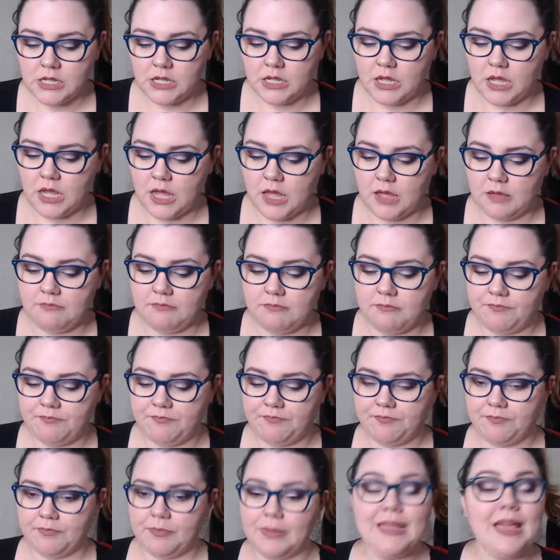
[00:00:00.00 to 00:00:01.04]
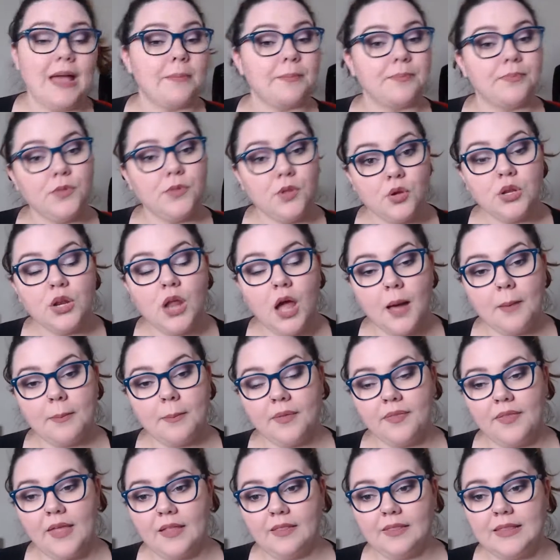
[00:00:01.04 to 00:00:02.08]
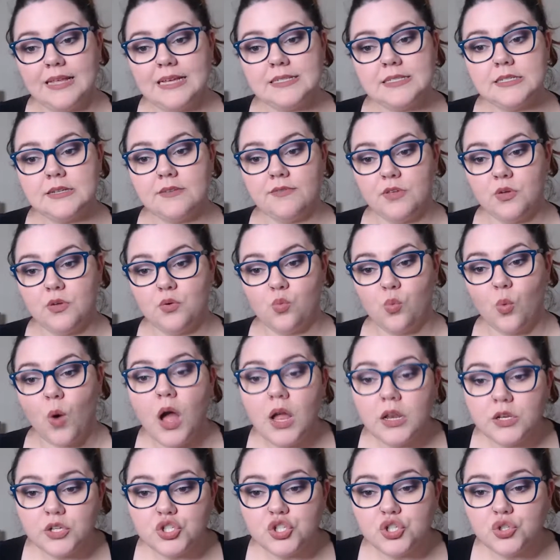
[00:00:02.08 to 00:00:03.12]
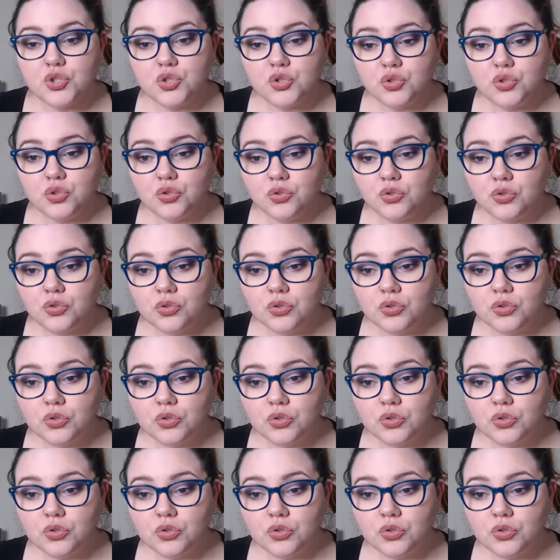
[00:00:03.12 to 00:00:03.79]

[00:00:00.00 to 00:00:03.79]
But yeah, you can hop on that list if you want to.